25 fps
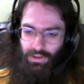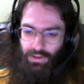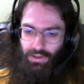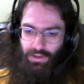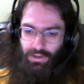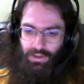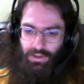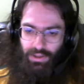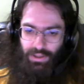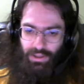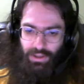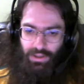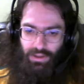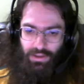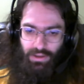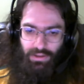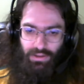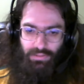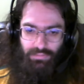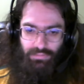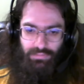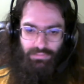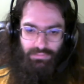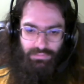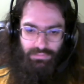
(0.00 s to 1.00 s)

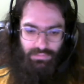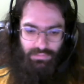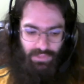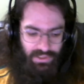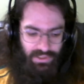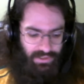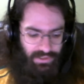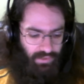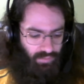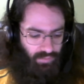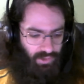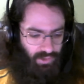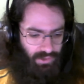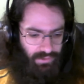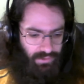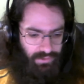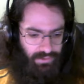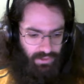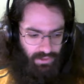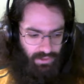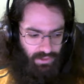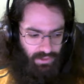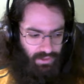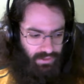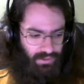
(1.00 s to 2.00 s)
Because I've been
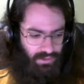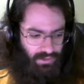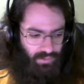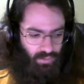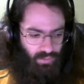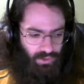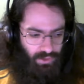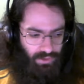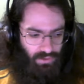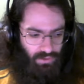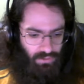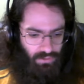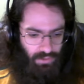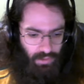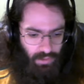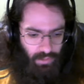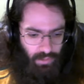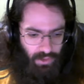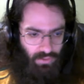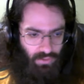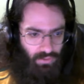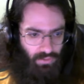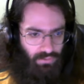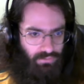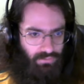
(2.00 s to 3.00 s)
using a custom ringtone on my
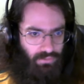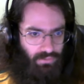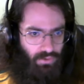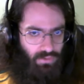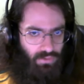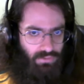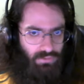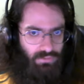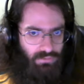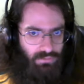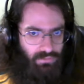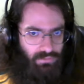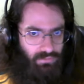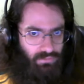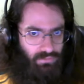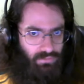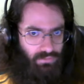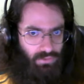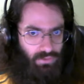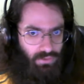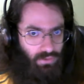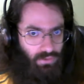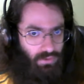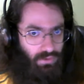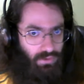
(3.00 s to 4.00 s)
old phone
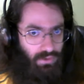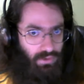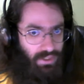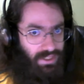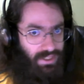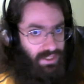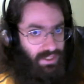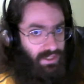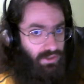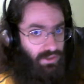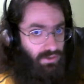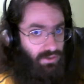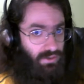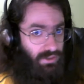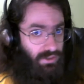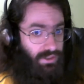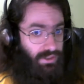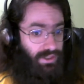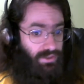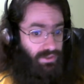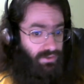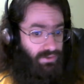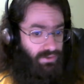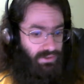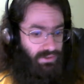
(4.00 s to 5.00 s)
for years and
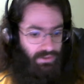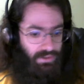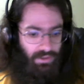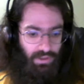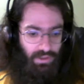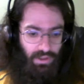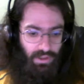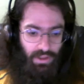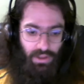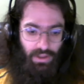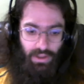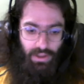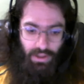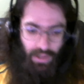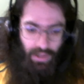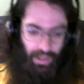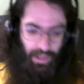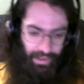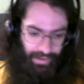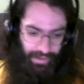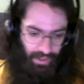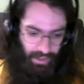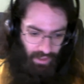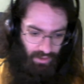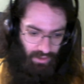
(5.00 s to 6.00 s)
years,
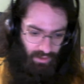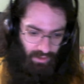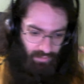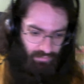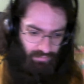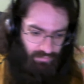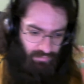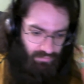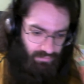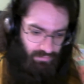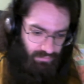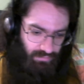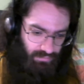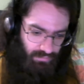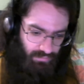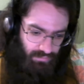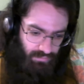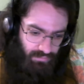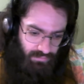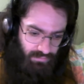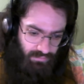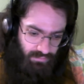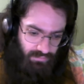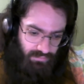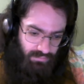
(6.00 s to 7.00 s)
and I'm
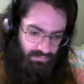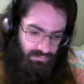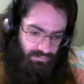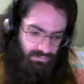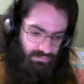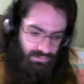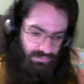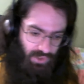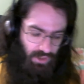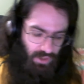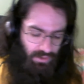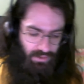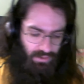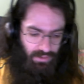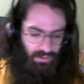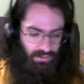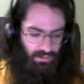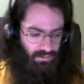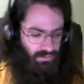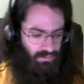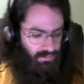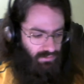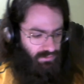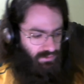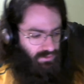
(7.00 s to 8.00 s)
not
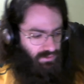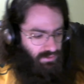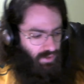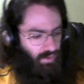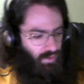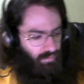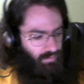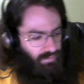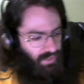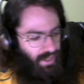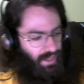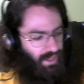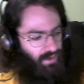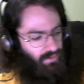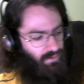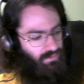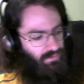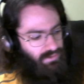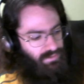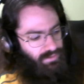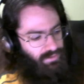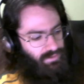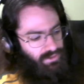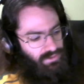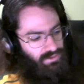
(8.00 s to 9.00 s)
gonna stop now,
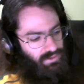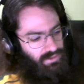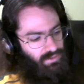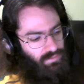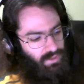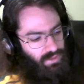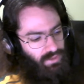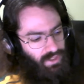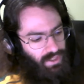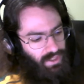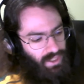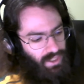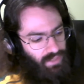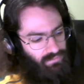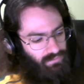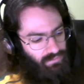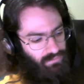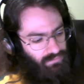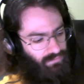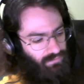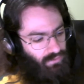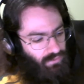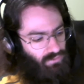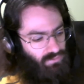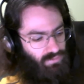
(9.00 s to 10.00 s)
especially when I have a
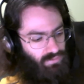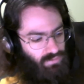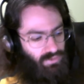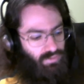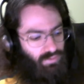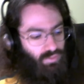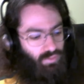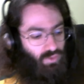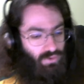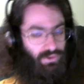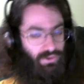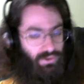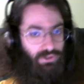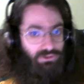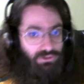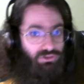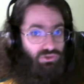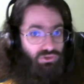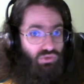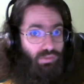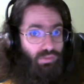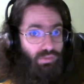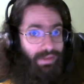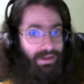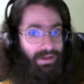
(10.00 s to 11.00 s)
phone with more than
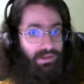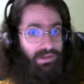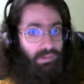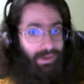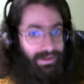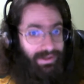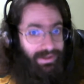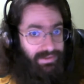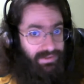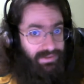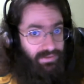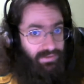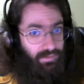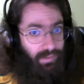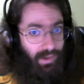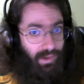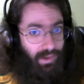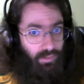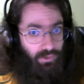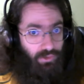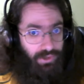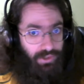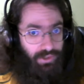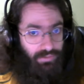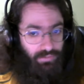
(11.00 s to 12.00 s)
2 megabytes of
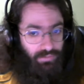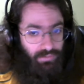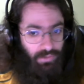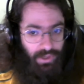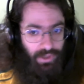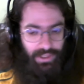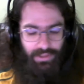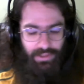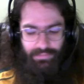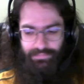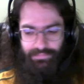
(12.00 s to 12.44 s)
memory, right?